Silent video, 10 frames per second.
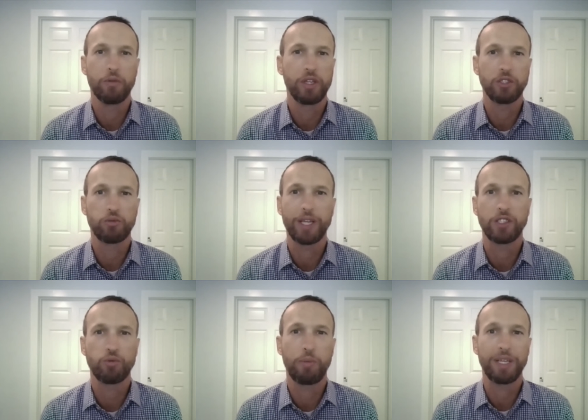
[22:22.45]
these
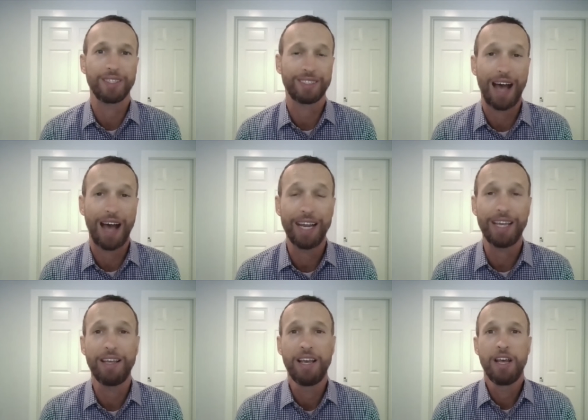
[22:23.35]
races will be
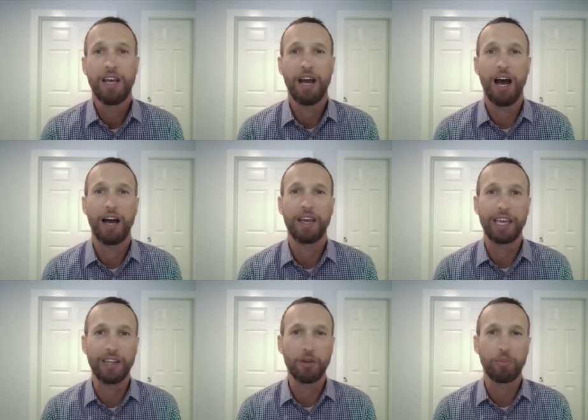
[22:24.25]
decided
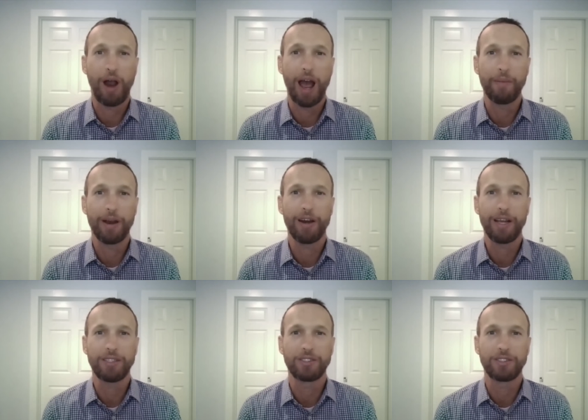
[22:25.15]
in the primary.